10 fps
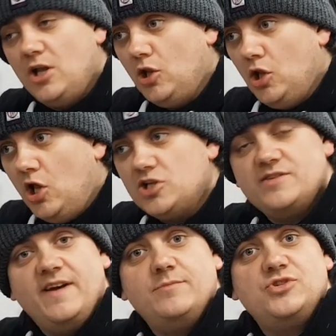A
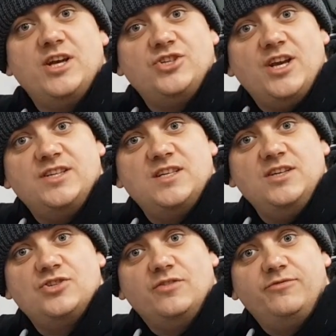lot of
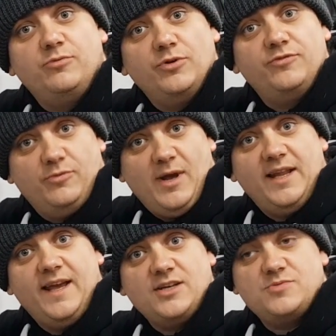MJJC stuff was from
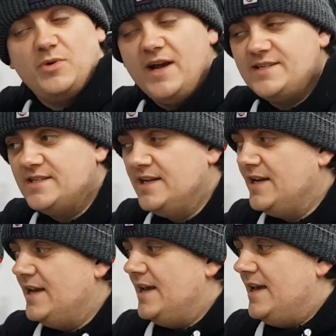AliExpress,
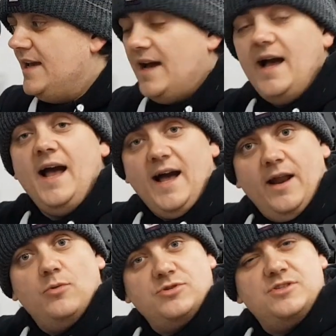
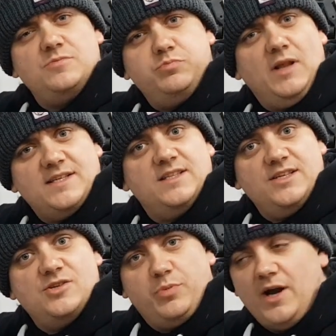and I was
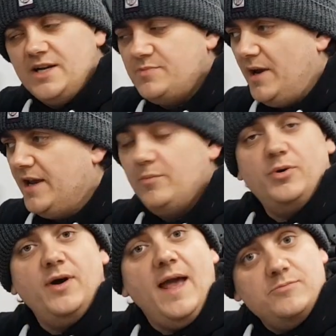pleasantly surprised by it.
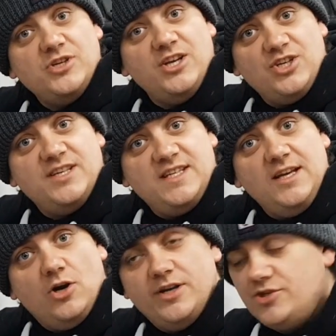But
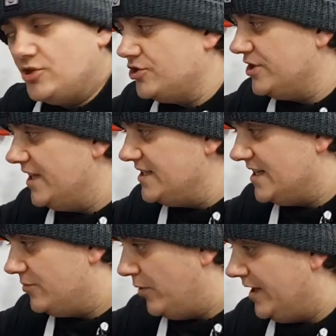MJJC got in touch and they
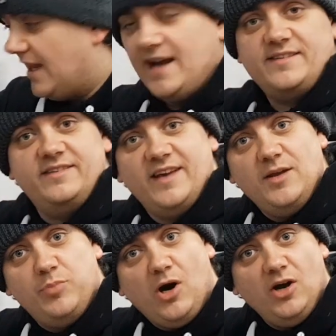said we'd like to
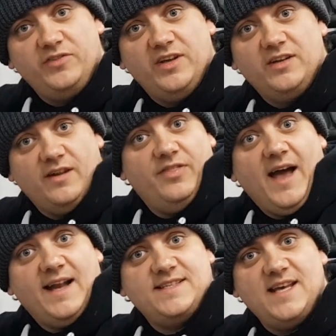take part in
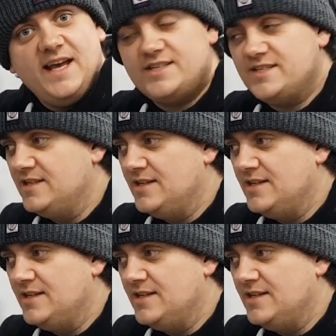that test.